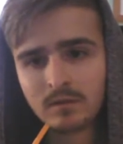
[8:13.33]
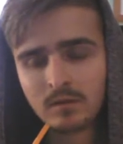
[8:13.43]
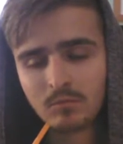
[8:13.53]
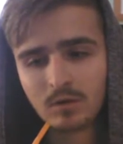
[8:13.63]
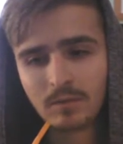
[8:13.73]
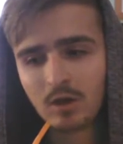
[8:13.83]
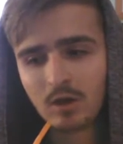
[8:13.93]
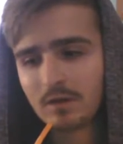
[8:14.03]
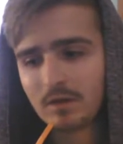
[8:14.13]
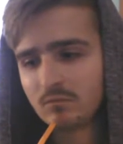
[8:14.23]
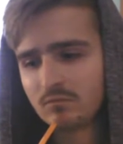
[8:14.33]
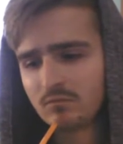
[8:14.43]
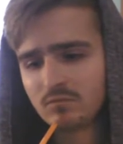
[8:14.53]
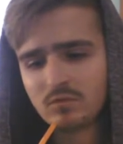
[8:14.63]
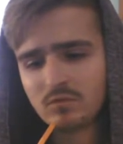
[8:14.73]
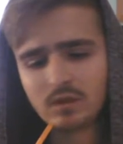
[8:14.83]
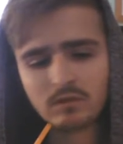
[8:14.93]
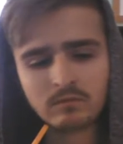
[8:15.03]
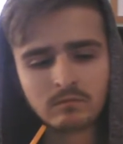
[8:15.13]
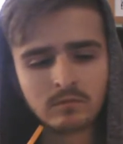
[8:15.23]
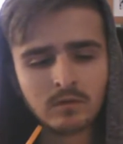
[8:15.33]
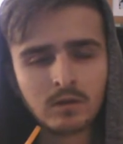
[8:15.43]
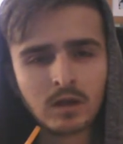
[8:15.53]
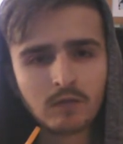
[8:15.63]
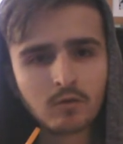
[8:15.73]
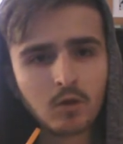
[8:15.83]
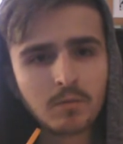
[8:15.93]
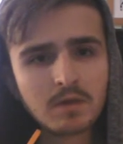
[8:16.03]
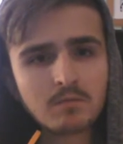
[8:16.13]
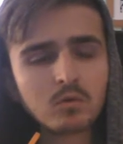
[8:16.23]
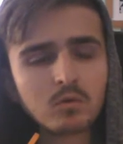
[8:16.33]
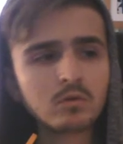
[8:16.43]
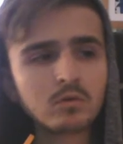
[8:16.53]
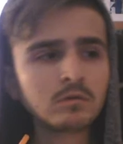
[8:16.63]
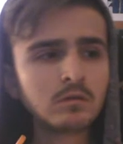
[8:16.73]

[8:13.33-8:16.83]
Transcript: When I'm at home, like, you know, I've got to be more